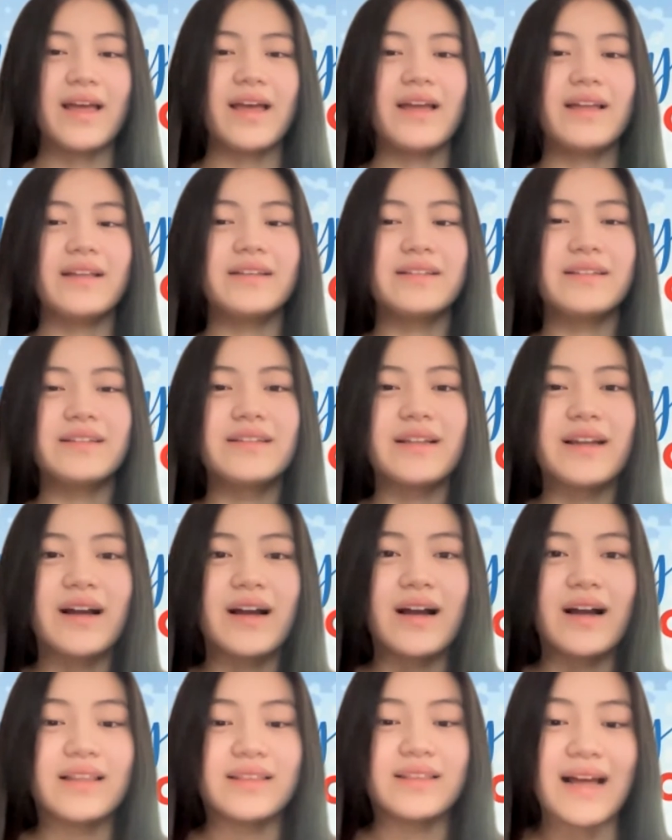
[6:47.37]
And
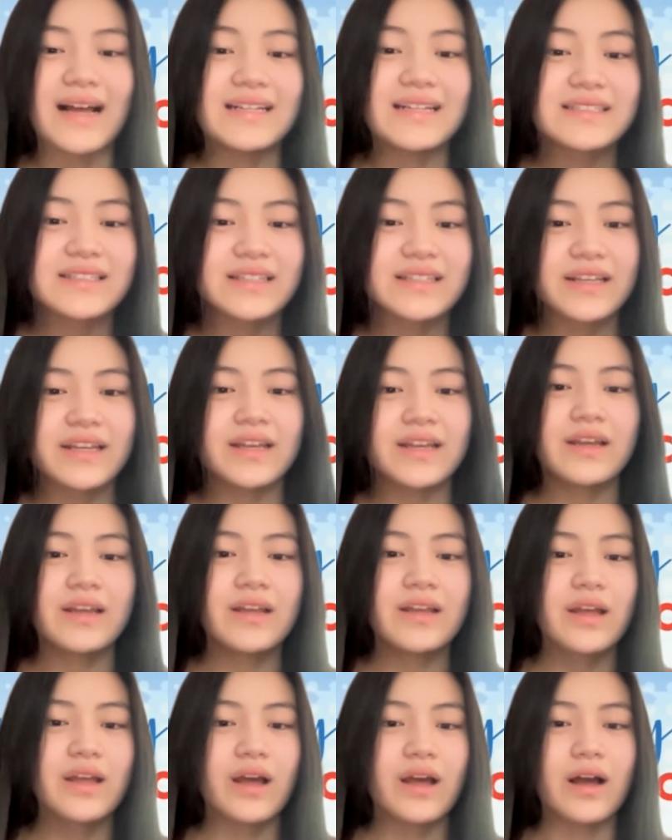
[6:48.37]
uh, lastly,
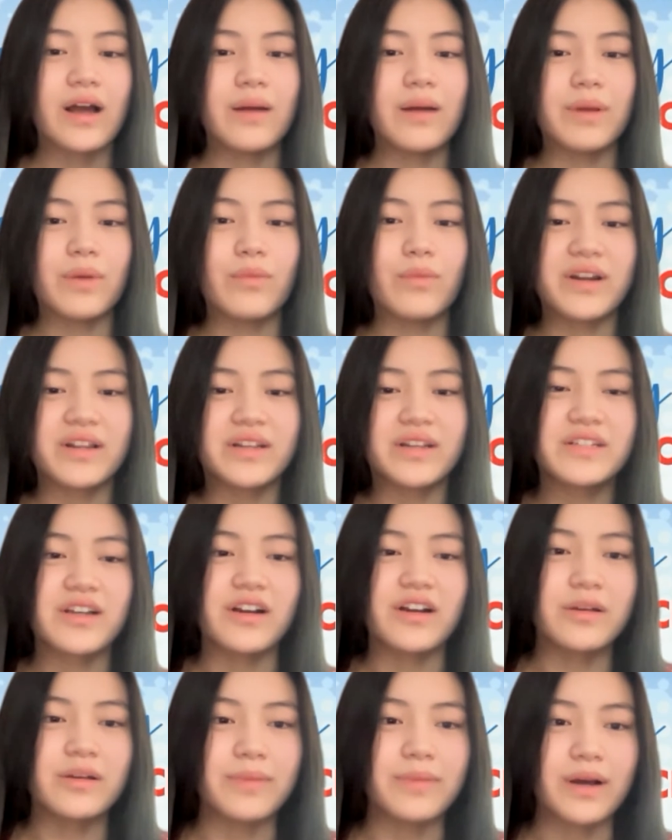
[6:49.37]
um, I wanted to
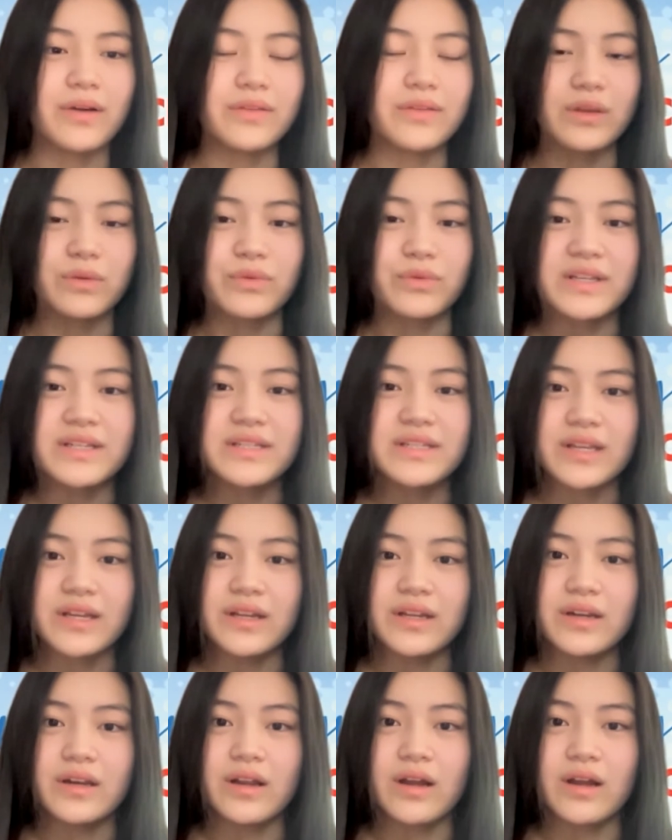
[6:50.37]
talk about the
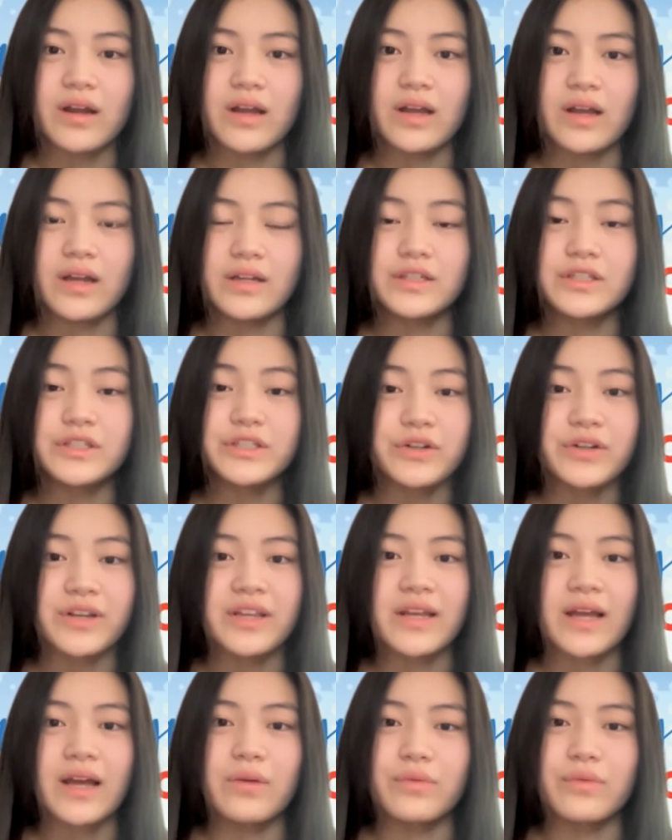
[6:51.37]
recent uh,
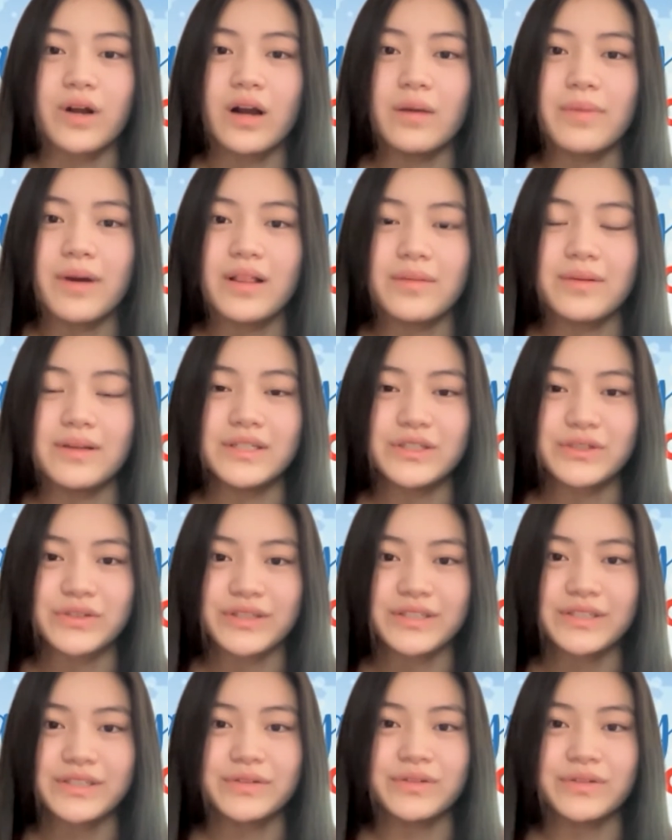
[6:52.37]
shooting at Robb
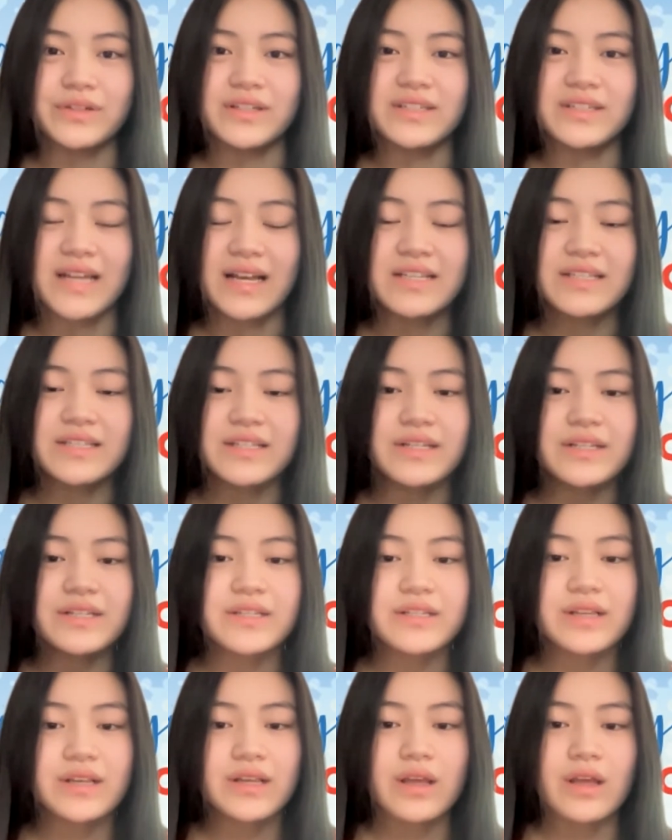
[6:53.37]
Elementary School in
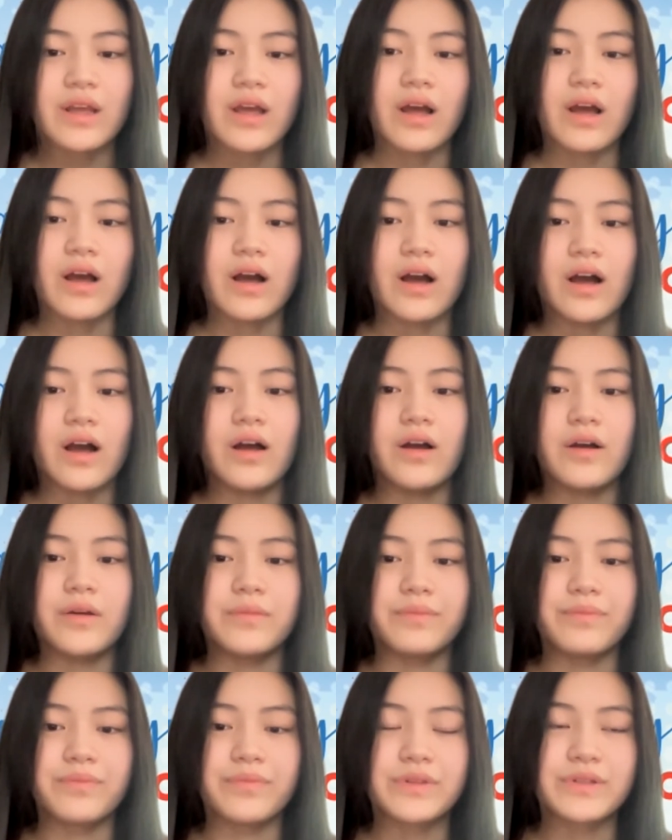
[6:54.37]
Texas.
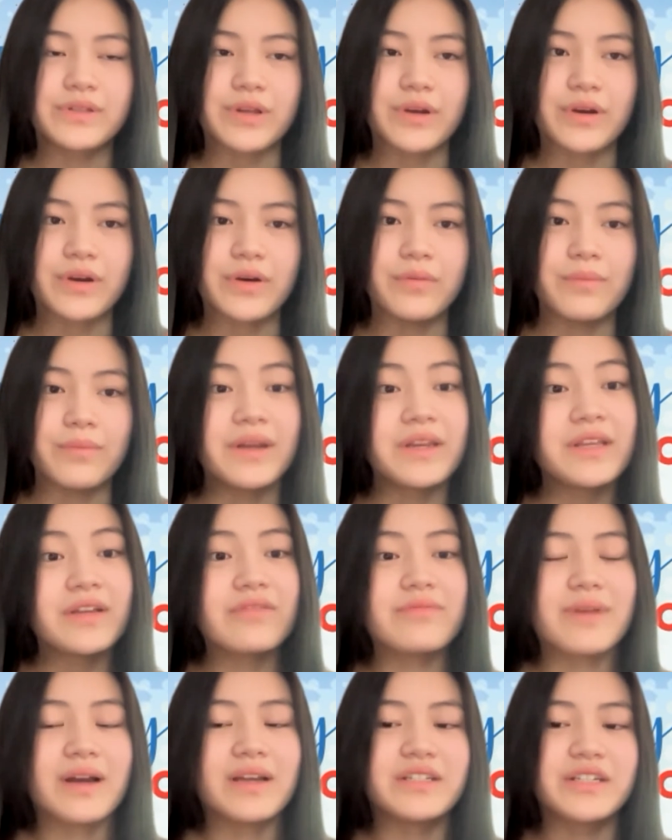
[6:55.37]
Um, so many
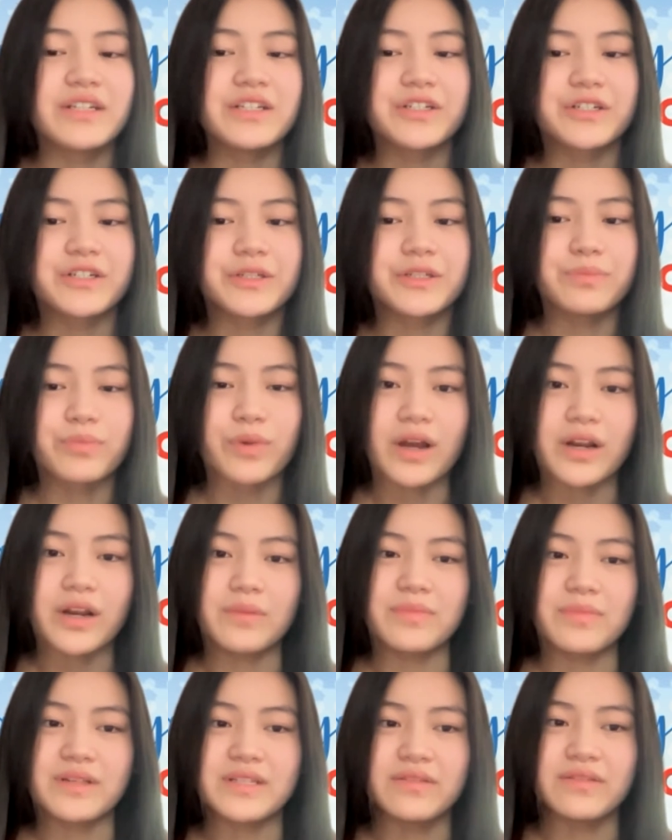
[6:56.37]
of my teachers brought
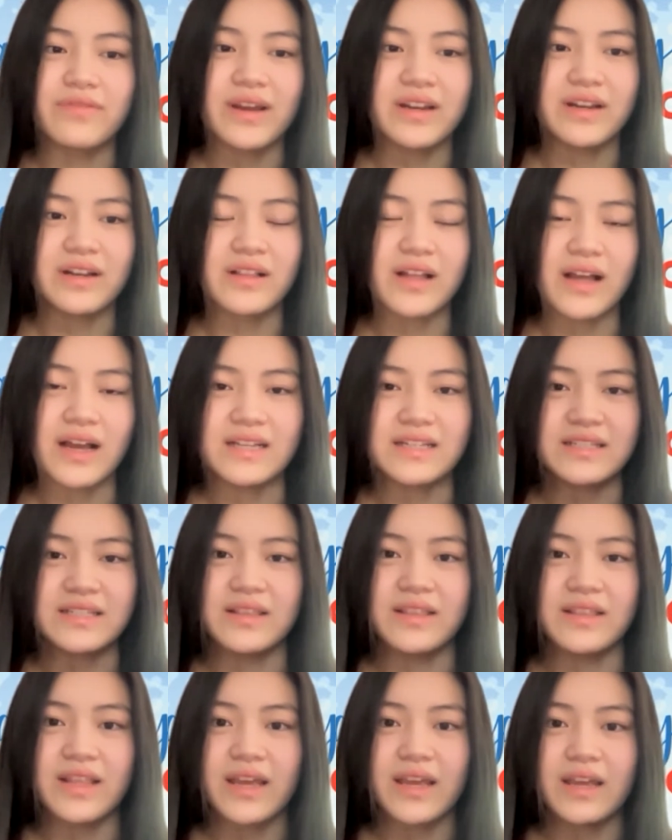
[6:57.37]
up this event in class
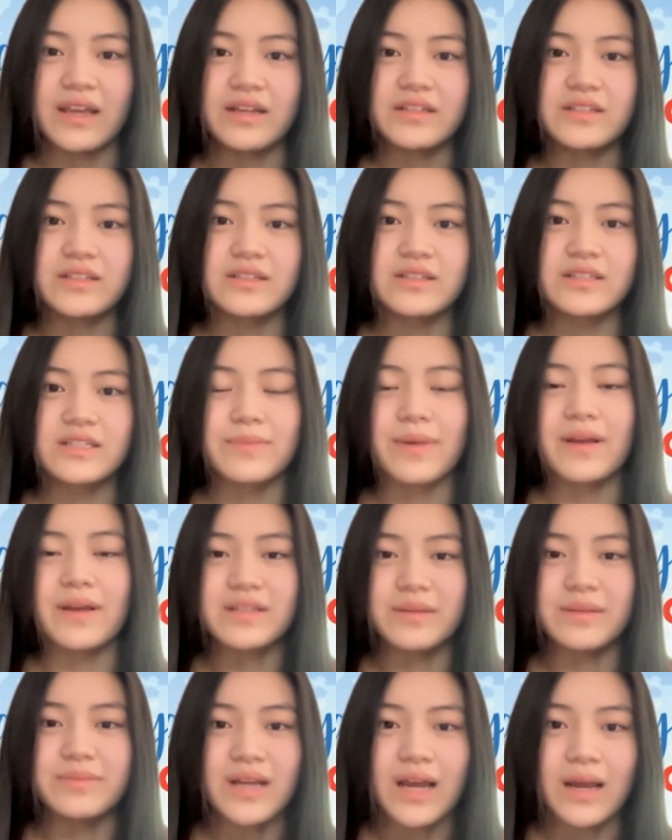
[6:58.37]
and they
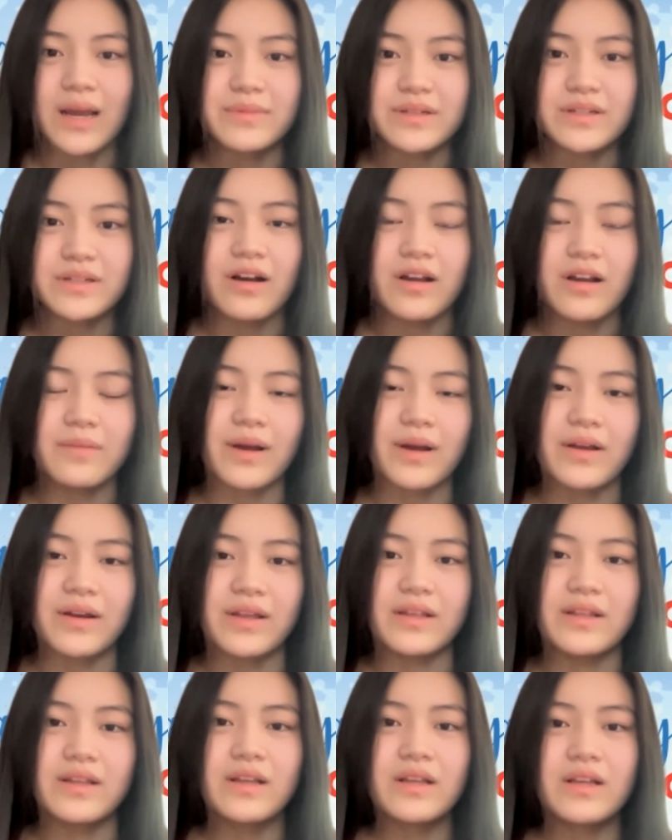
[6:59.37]
spent some time to talk about
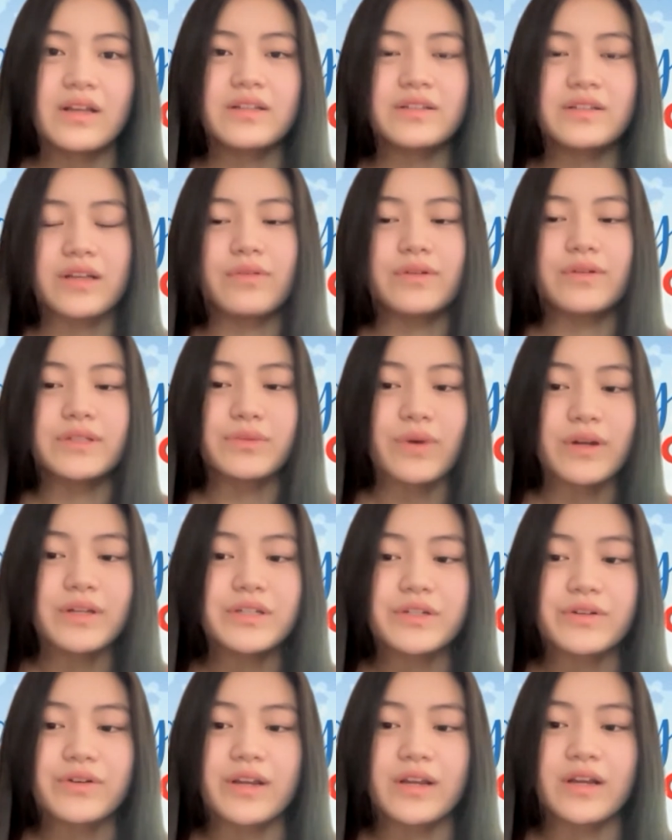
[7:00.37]
it. So I was
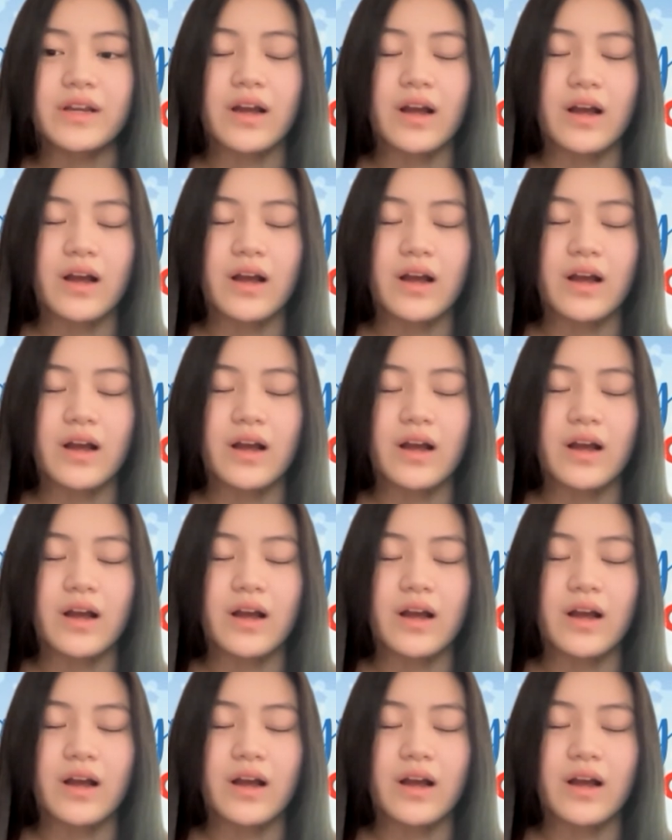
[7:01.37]
wondering,